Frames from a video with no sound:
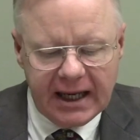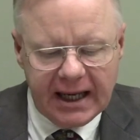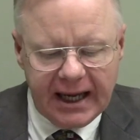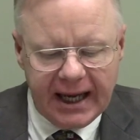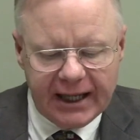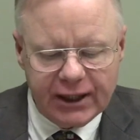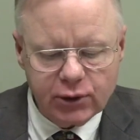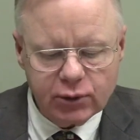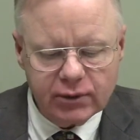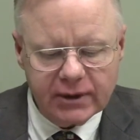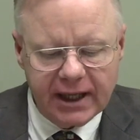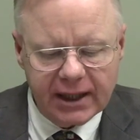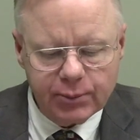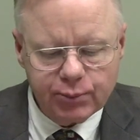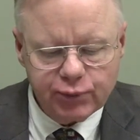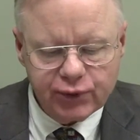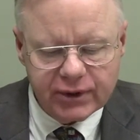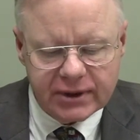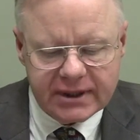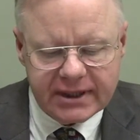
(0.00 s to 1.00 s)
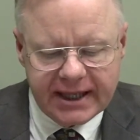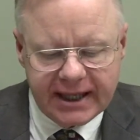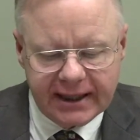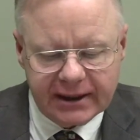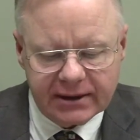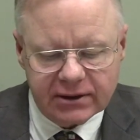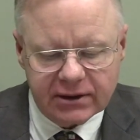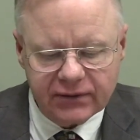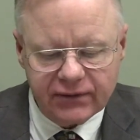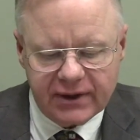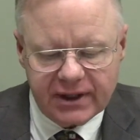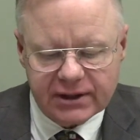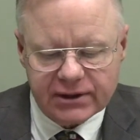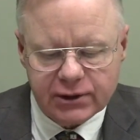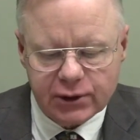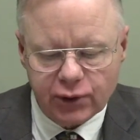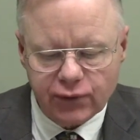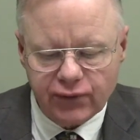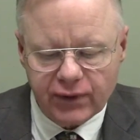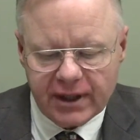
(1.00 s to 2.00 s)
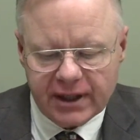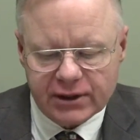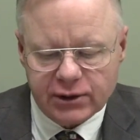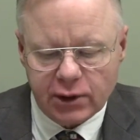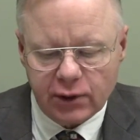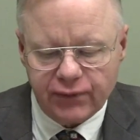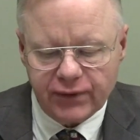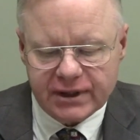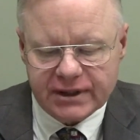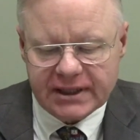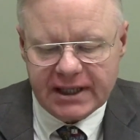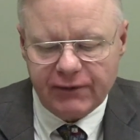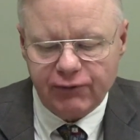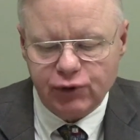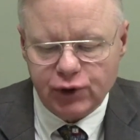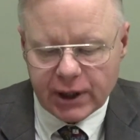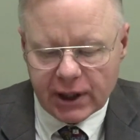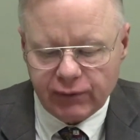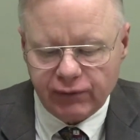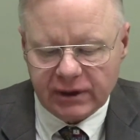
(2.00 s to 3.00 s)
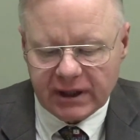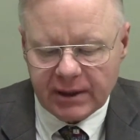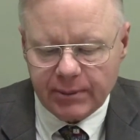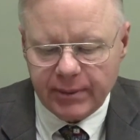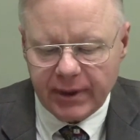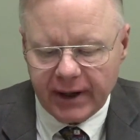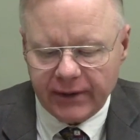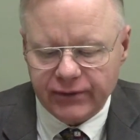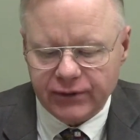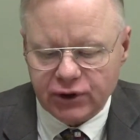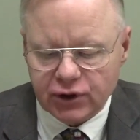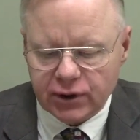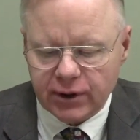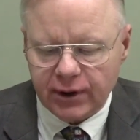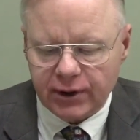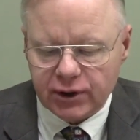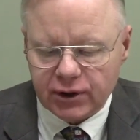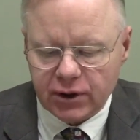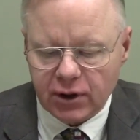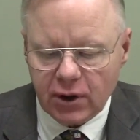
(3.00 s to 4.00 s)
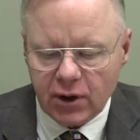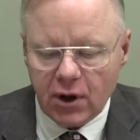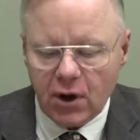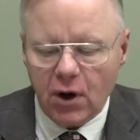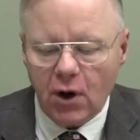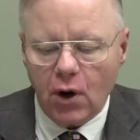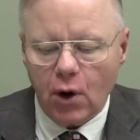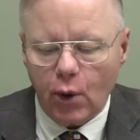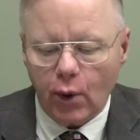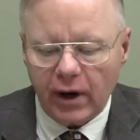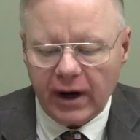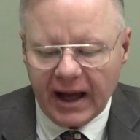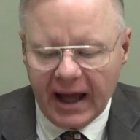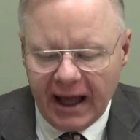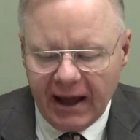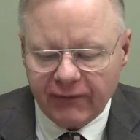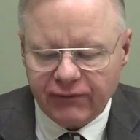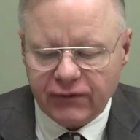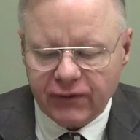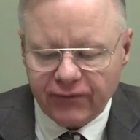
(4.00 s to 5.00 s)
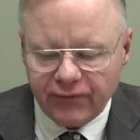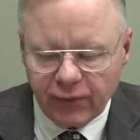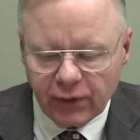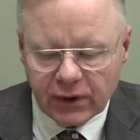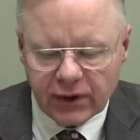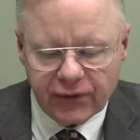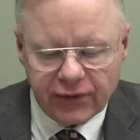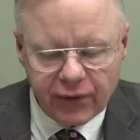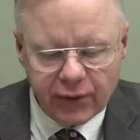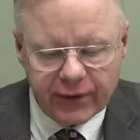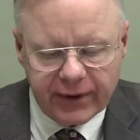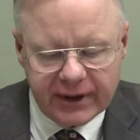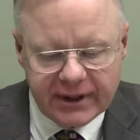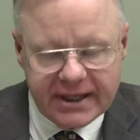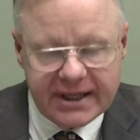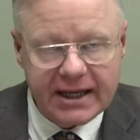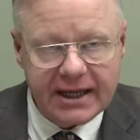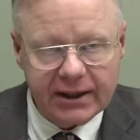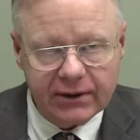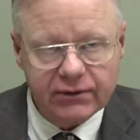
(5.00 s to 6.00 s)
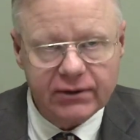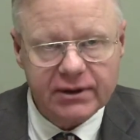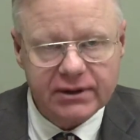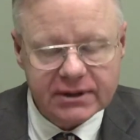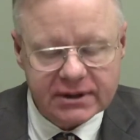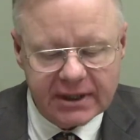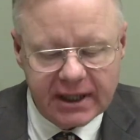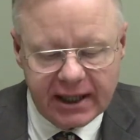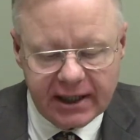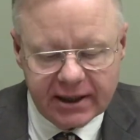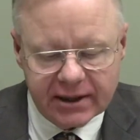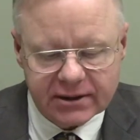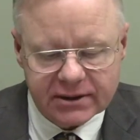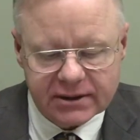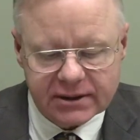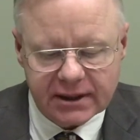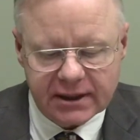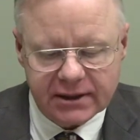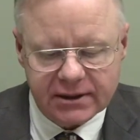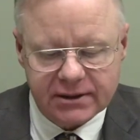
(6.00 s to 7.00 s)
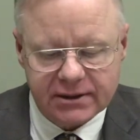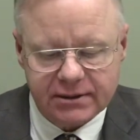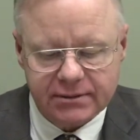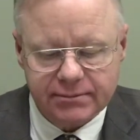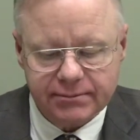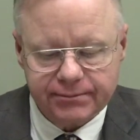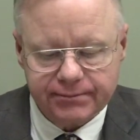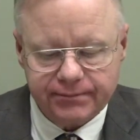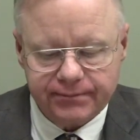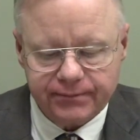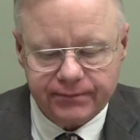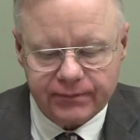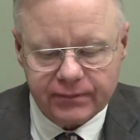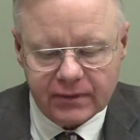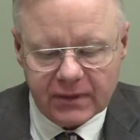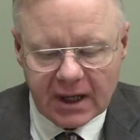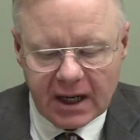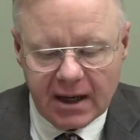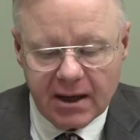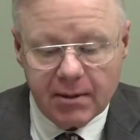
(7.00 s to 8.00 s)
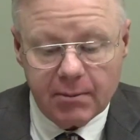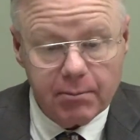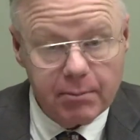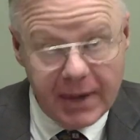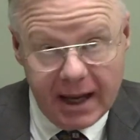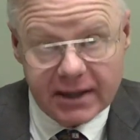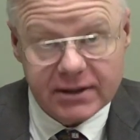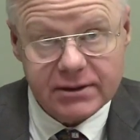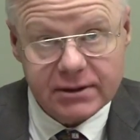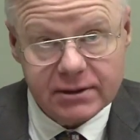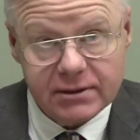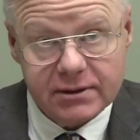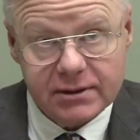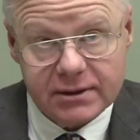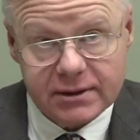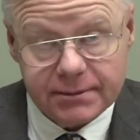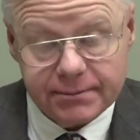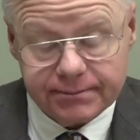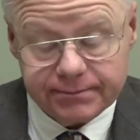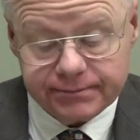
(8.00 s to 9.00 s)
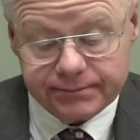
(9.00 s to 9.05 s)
I do not pretend that these decrees are received generally by the Church, or have the full authority in this diocese. Masons,